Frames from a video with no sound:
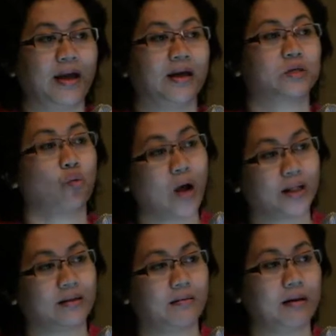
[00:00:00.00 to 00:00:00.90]
as
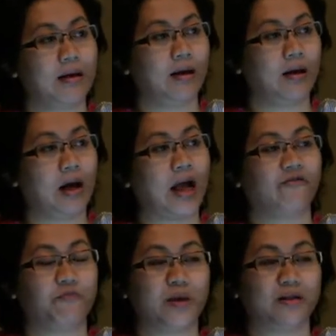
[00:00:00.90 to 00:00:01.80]
what
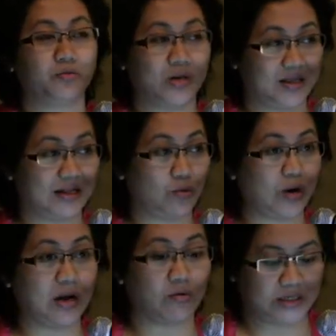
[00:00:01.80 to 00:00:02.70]
I've been treated
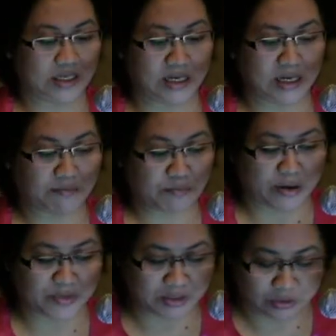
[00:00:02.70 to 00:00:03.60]
when I was in
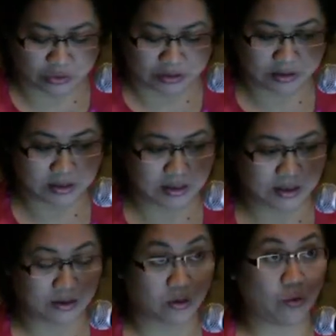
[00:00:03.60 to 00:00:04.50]
primary school,
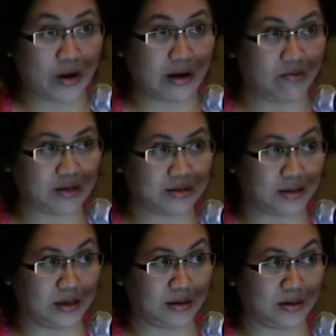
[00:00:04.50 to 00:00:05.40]
when I was
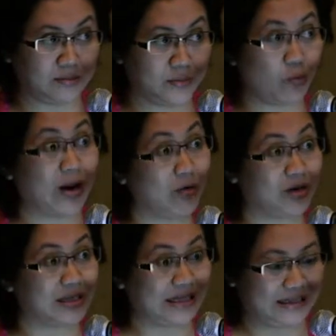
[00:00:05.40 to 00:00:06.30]

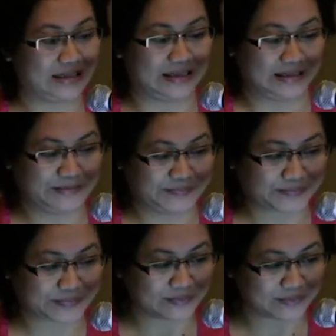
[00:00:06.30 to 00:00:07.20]
a little girl.
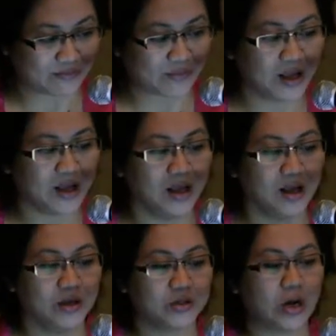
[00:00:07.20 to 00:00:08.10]

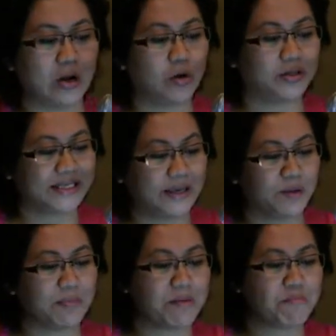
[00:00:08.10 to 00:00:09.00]
So I will keep in my